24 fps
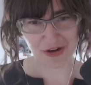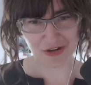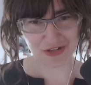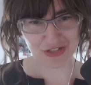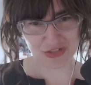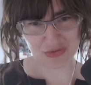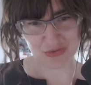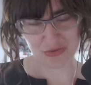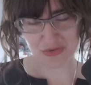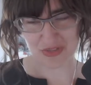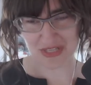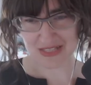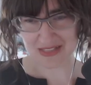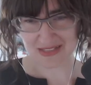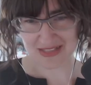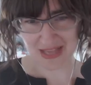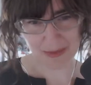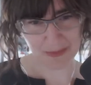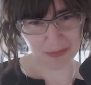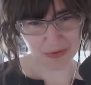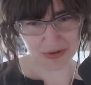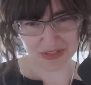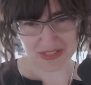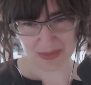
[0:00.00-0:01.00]
do these
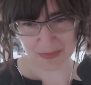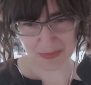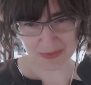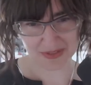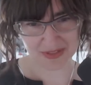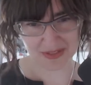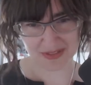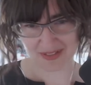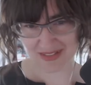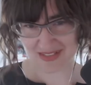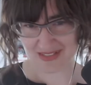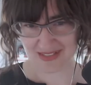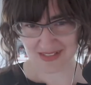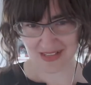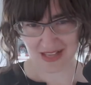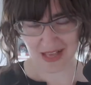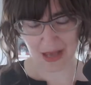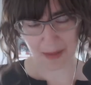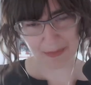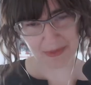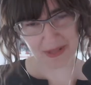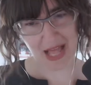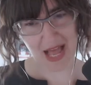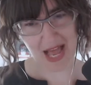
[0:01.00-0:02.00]
same principles
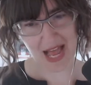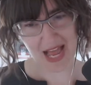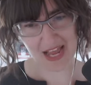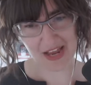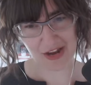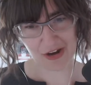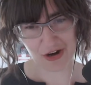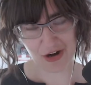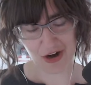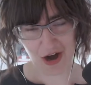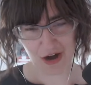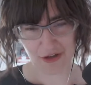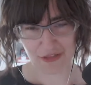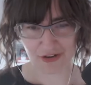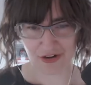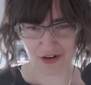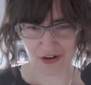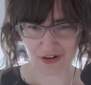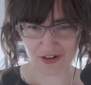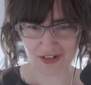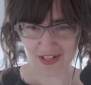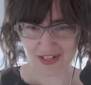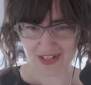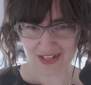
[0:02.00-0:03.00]
apply or are
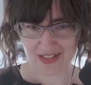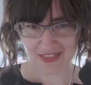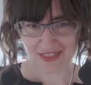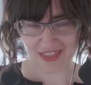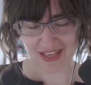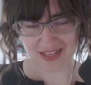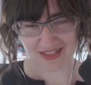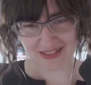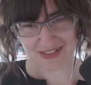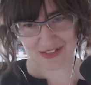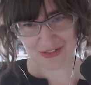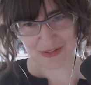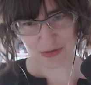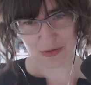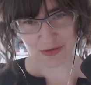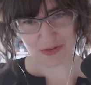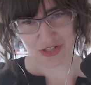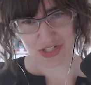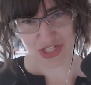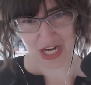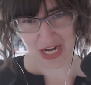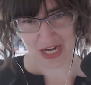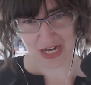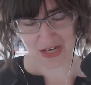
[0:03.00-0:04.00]
there things that sort of
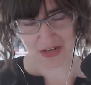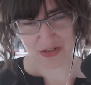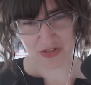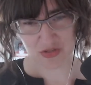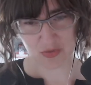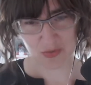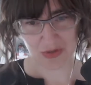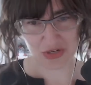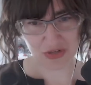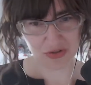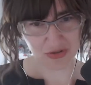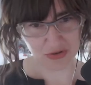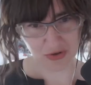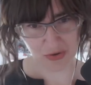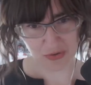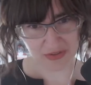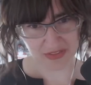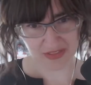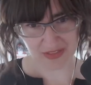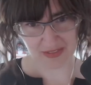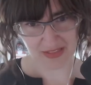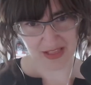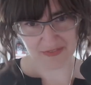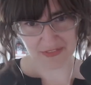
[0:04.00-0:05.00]
change when you go to
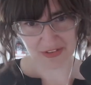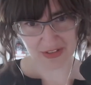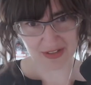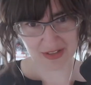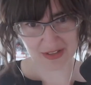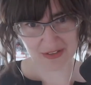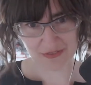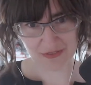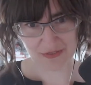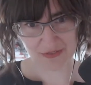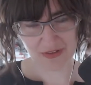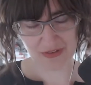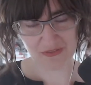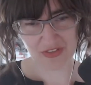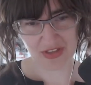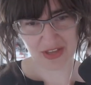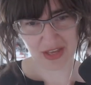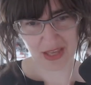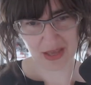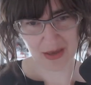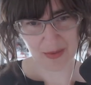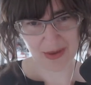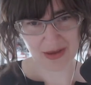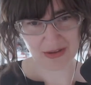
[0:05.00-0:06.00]
the level of, of
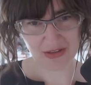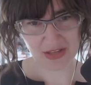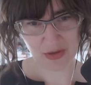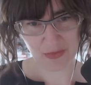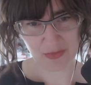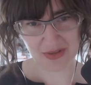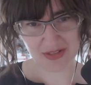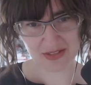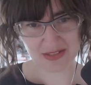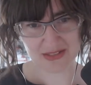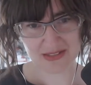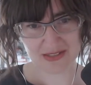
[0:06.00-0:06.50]
thinking about humans?